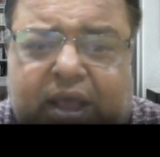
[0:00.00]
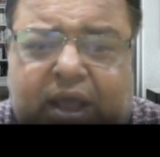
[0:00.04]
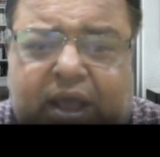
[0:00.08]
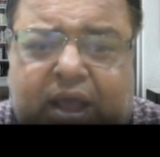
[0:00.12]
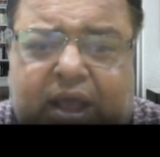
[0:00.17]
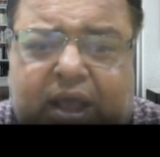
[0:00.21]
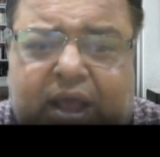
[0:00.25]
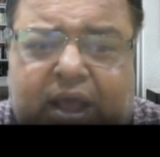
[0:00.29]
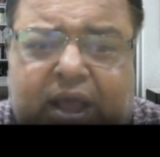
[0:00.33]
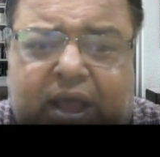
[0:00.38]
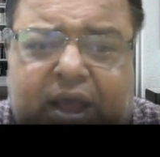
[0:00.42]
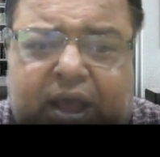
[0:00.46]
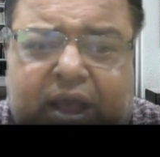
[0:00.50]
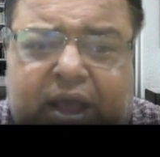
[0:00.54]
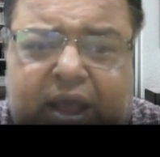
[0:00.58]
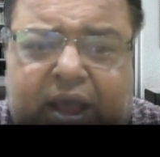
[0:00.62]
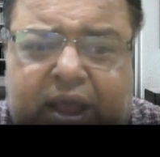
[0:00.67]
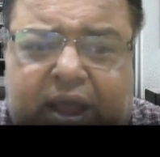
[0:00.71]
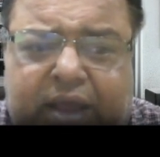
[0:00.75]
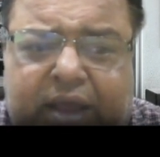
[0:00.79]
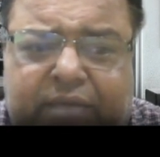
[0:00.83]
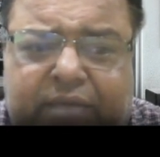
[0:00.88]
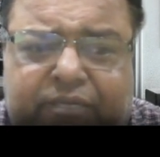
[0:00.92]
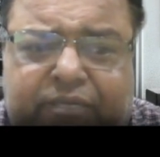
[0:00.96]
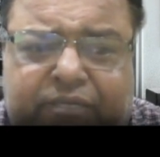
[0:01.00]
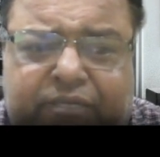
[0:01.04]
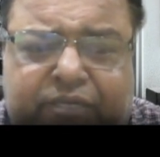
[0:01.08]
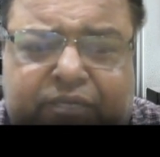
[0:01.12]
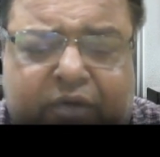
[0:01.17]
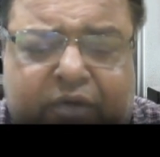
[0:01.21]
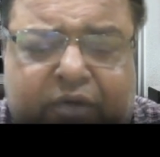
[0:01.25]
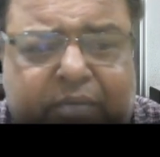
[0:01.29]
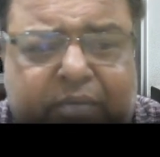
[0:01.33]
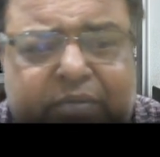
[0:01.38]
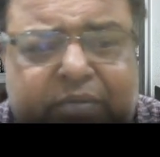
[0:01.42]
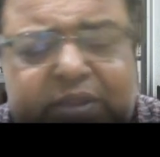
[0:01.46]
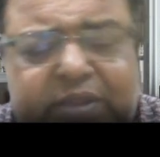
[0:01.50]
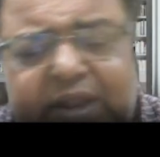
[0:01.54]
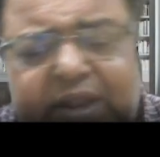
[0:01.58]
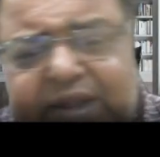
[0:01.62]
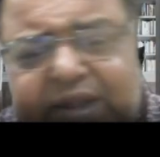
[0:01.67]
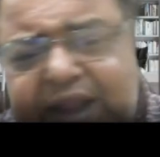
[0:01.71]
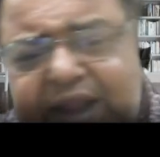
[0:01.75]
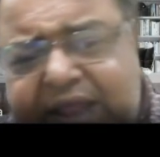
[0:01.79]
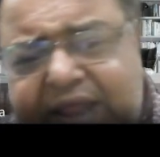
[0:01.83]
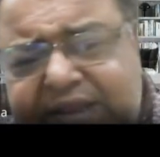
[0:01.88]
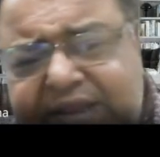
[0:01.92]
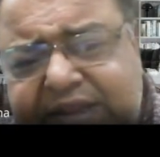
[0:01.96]
for the
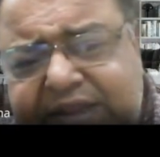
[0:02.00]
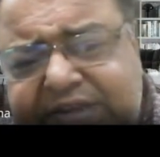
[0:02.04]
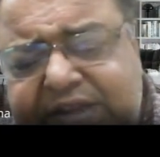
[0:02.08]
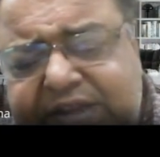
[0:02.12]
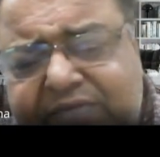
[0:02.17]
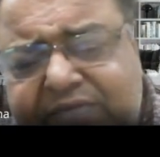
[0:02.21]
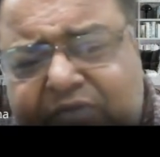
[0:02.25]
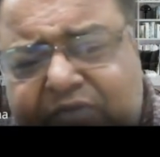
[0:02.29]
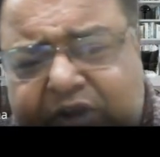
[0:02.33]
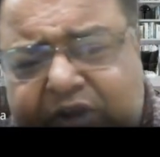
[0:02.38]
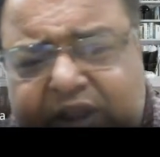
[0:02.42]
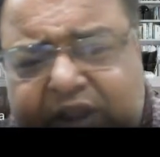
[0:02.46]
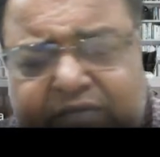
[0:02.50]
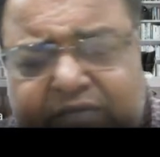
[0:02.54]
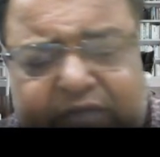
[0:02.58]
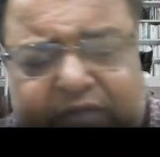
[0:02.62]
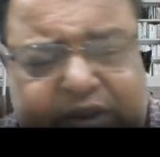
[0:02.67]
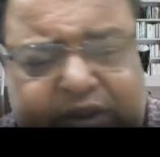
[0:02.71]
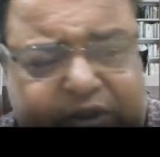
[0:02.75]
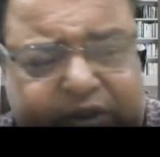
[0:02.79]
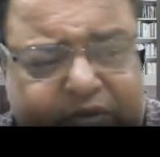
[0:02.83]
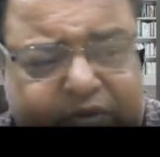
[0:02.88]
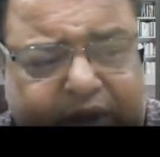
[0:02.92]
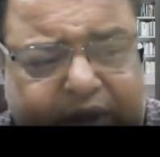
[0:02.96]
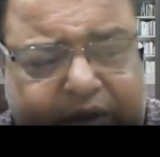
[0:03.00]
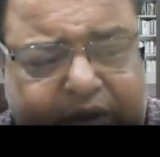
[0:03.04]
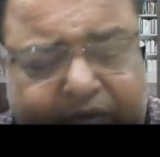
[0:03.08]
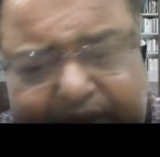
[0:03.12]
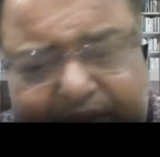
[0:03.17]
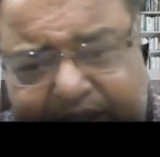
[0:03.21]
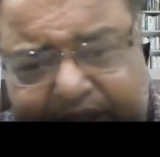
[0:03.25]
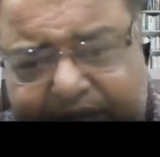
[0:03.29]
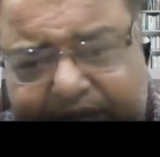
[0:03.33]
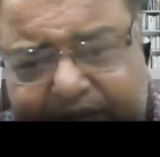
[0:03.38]
transaction, whatever you are doing,